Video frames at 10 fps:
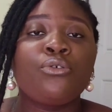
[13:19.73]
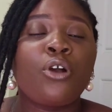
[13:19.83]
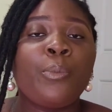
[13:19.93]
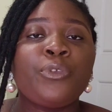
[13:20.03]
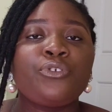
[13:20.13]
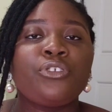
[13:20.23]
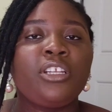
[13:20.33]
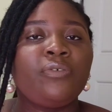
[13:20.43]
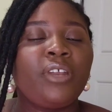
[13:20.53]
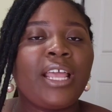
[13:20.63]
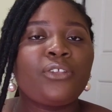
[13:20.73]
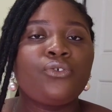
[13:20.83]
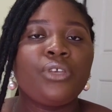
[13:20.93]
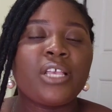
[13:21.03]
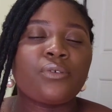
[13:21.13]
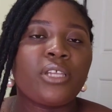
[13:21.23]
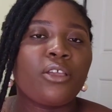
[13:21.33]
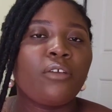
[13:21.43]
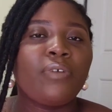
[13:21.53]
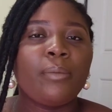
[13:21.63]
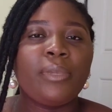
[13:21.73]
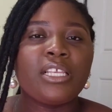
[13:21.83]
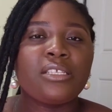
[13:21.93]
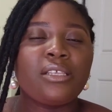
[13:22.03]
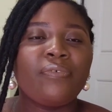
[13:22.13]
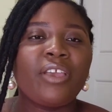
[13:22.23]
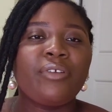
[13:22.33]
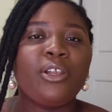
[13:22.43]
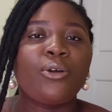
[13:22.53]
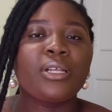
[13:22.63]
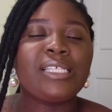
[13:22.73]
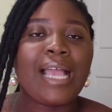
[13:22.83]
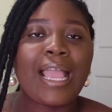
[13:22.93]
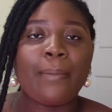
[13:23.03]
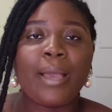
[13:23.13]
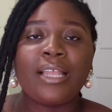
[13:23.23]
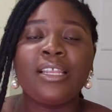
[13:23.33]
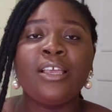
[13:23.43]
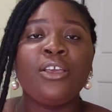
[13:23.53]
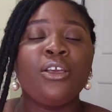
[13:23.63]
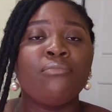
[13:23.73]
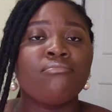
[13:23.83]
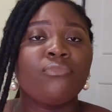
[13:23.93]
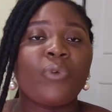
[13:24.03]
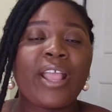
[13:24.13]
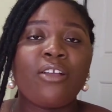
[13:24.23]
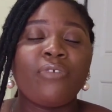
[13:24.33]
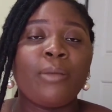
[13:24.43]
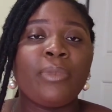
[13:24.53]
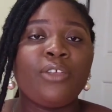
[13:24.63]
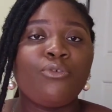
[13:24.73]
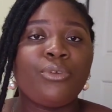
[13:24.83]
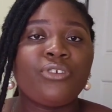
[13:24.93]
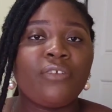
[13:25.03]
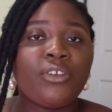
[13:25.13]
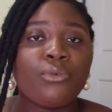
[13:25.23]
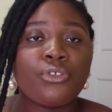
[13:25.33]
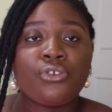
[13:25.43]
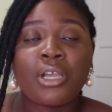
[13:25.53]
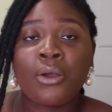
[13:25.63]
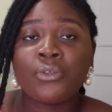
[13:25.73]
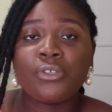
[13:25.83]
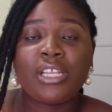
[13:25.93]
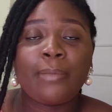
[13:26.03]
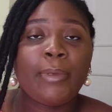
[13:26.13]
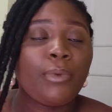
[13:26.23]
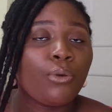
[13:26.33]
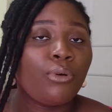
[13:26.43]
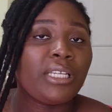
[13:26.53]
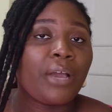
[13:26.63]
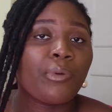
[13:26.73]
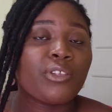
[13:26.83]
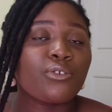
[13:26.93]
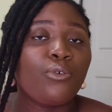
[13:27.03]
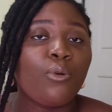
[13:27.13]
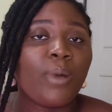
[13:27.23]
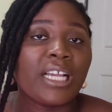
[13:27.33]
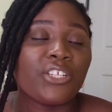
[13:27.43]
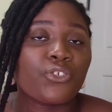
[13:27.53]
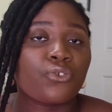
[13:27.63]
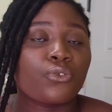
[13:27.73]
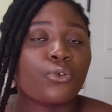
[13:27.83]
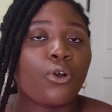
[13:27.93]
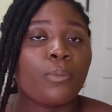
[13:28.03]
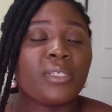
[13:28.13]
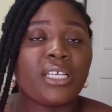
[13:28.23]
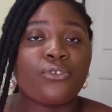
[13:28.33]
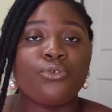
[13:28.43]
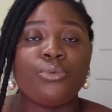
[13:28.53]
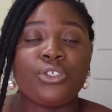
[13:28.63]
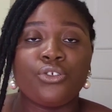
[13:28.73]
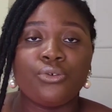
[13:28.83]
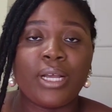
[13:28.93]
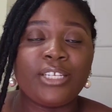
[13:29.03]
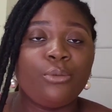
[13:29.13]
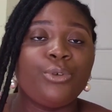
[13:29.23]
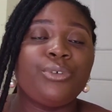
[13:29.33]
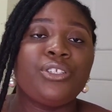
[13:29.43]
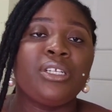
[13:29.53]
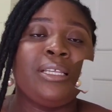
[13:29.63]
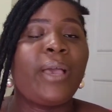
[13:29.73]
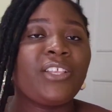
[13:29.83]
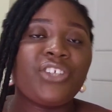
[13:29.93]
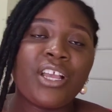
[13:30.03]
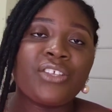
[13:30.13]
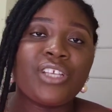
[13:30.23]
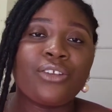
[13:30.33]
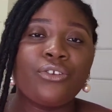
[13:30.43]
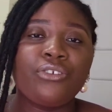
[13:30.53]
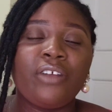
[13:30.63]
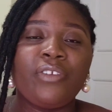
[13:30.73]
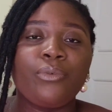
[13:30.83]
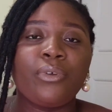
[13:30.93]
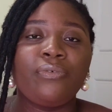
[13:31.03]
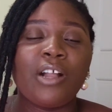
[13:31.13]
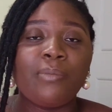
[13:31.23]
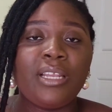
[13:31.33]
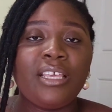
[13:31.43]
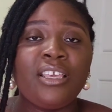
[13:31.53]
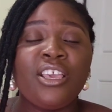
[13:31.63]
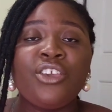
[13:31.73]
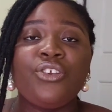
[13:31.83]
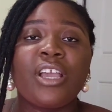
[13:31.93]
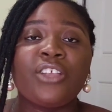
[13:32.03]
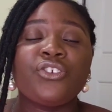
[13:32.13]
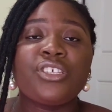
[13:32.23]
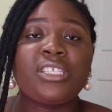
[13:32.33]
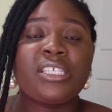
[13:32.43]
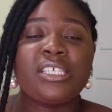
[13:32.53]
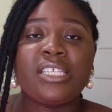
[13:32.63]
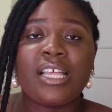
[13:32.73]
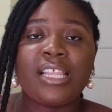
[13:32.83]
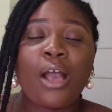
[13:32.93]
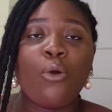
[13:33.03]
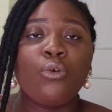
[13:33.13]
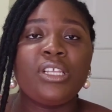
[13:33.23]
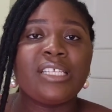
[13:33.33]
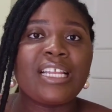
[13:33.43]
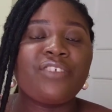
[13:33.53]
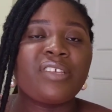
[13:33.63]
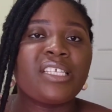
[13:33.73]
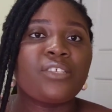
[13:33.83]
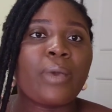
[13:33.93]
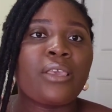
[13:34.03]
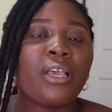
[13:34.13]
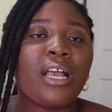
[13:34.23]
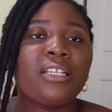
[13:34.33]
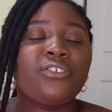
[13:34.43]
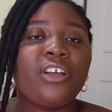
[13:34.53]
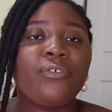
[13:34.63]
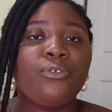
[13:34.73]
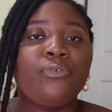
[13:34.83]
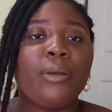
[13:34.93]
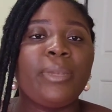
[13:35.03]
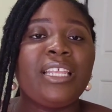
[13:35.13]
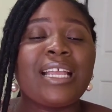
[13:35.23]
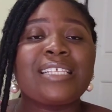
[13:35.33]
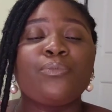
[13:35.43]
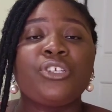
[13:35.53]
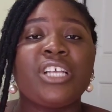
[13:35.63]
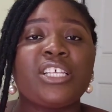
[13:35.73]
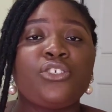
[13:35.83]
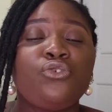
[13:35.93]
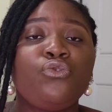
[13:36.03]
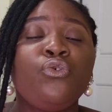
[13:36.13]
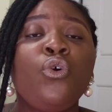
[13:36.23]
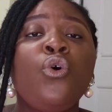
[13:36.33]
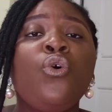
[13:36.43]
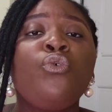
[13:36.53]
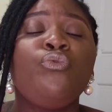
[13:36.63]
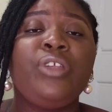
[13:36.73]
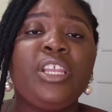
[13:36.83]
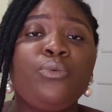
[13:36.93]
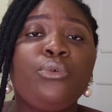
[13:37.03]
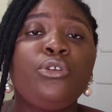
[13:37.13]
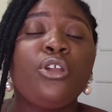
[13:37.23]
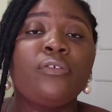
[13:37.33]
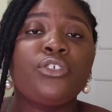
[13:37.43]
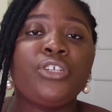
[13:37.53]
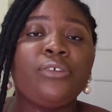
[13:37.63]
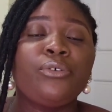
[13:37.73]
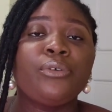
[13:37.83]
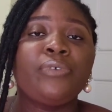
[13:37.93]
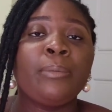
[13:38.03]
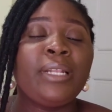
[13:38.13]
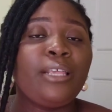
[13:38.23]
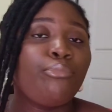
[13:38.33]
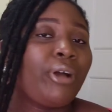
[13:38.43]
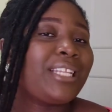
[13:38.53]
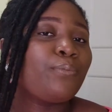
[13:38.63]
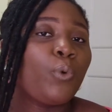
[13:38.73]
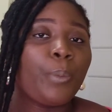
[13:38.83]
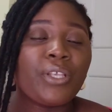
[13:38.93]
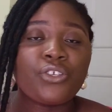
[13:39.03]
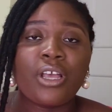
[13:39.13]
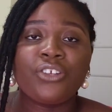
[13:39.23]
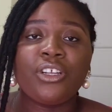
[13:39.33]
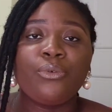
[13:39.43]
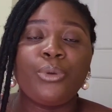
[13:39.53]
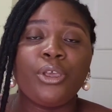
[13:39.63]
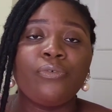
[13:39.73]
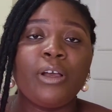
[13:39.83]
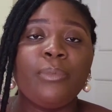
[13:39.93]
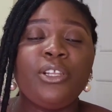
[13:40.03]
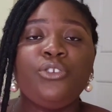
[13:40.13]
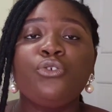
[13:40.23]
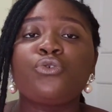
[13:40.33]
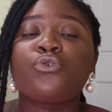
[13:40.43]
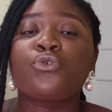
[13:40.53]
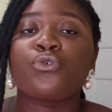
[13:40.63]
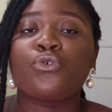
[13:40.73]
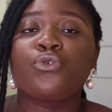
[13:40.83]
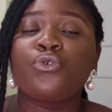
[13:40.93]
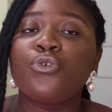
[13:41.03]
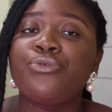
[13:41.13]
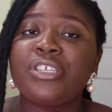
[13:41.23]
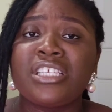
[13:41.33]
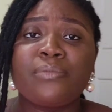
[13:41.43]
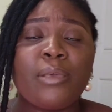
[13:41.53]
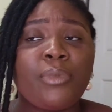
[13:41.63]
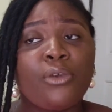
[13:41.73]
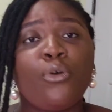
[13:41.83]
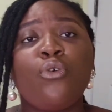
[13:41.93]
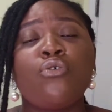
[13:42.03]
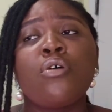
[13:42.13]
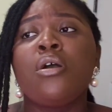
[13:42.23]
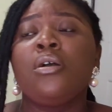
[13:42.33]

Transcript: coming to study for like 2 years without your family is a very long time, and why your family will be traveling with you. You can also say that maybe, oh, they are going to go back, they just want to come settle with you, and you'll be returning. By chance you're not traveling with family, you can just state in there that, oh, these are the reasons why you can't travel with family. In as much as you really would love to travel with family, but at the moment you can't travel with your family due to so reasons. Maybe, oh,